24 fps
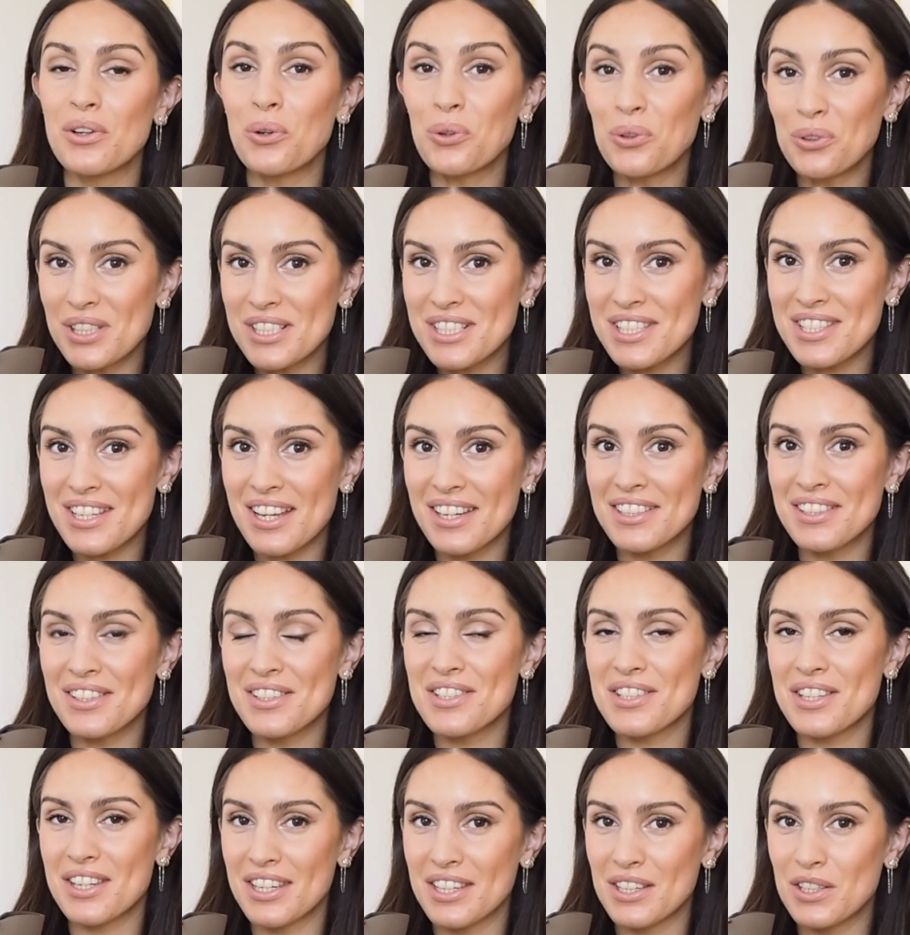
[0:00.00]
orange
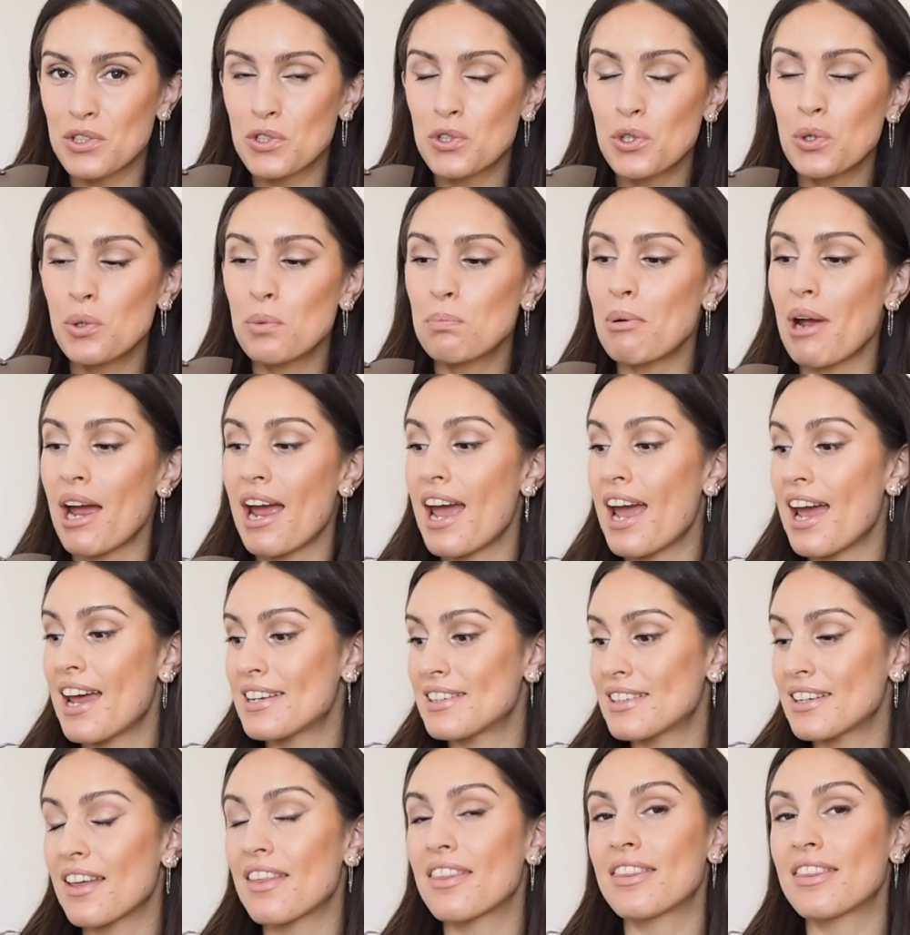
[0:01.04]
sandals in Étoupe and